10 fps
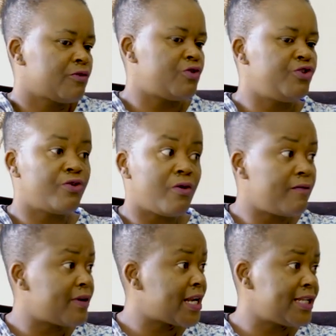you know,
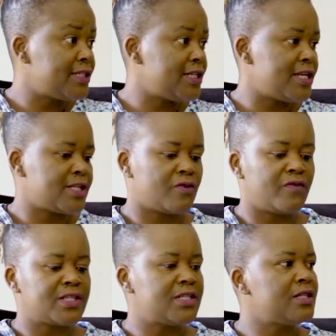over 19 years,
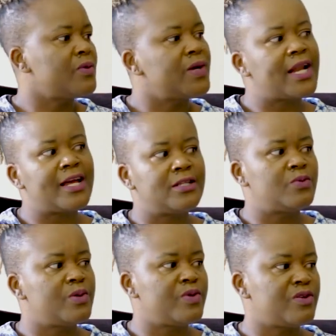obviously there were nights
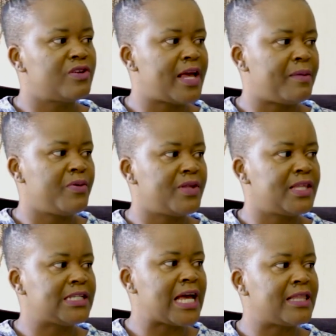when we were not happy with
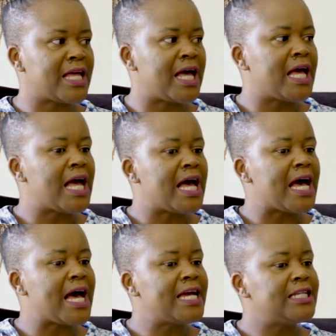each other.
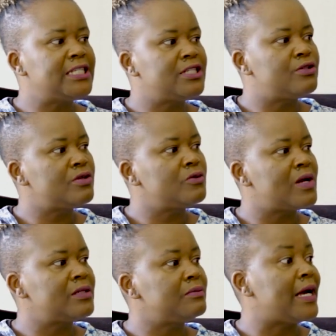I did not
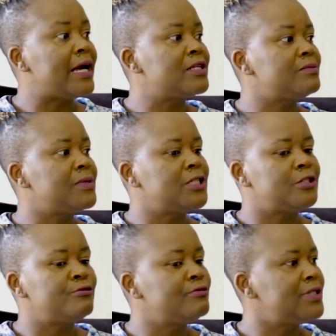want my husband
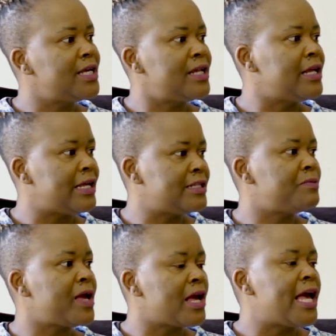to turn his
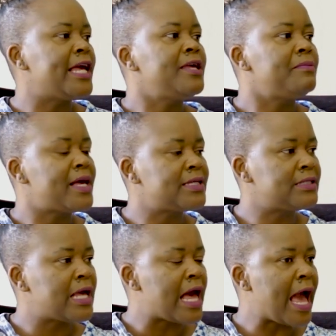back.
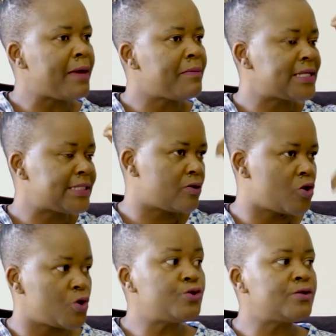I must
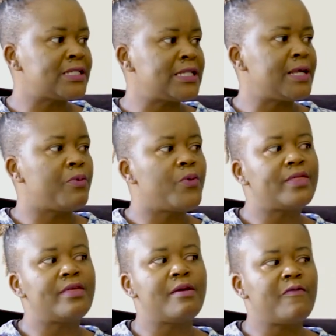go to sleep
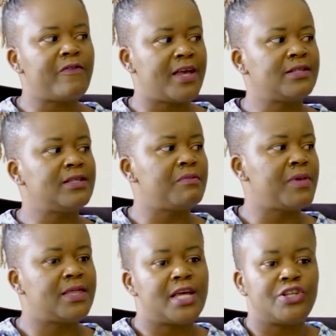with him facing
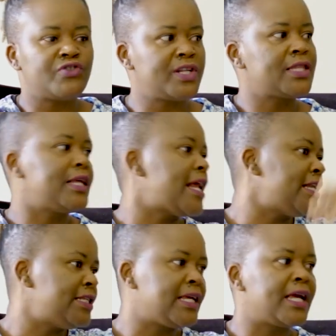me. Then during the
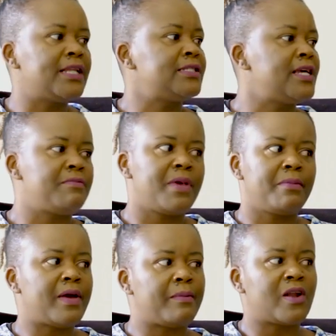night he can turn,
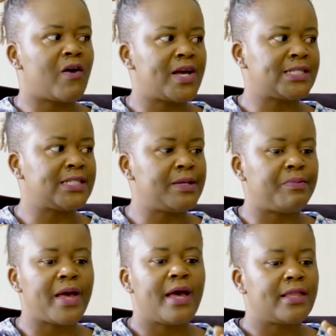maybe I'm now
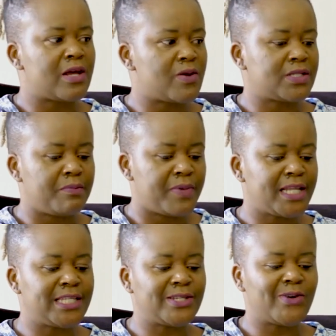asleep. That was a
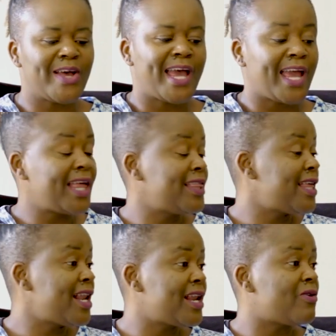big deal. And
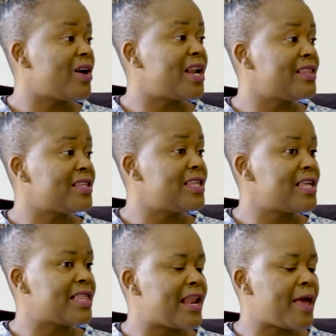then one other
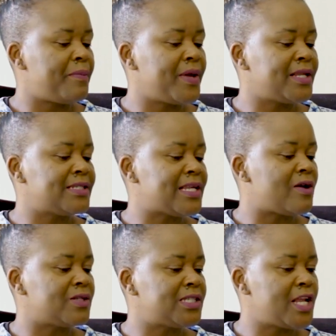thing that happened,
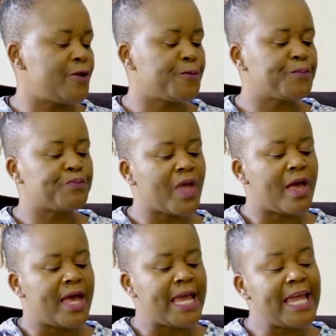I'll tell you.
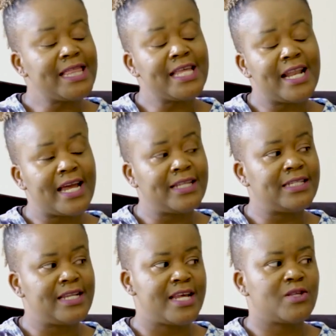In the
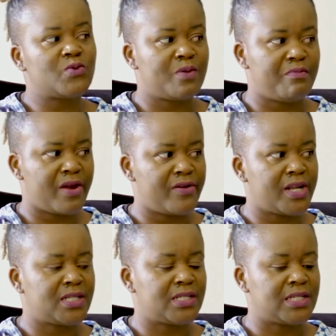19 years we were
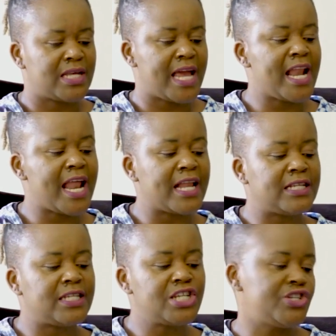married and had
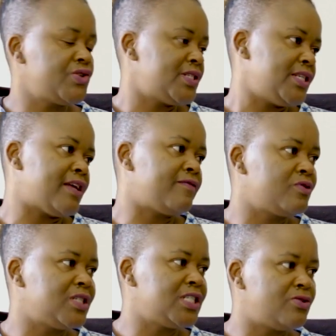issues enough to
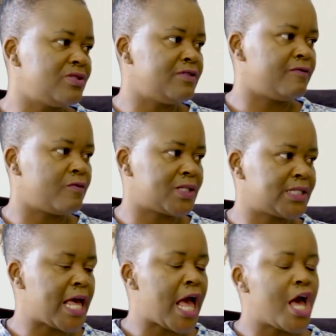lead to
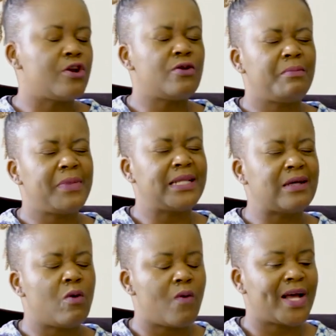divorce. No
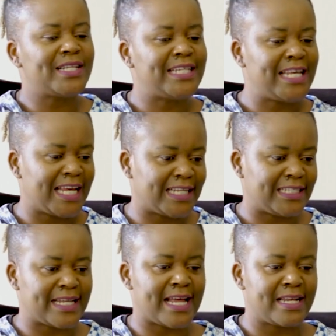matter what he had
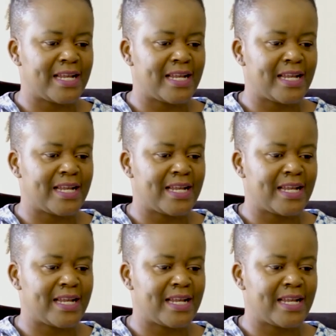done,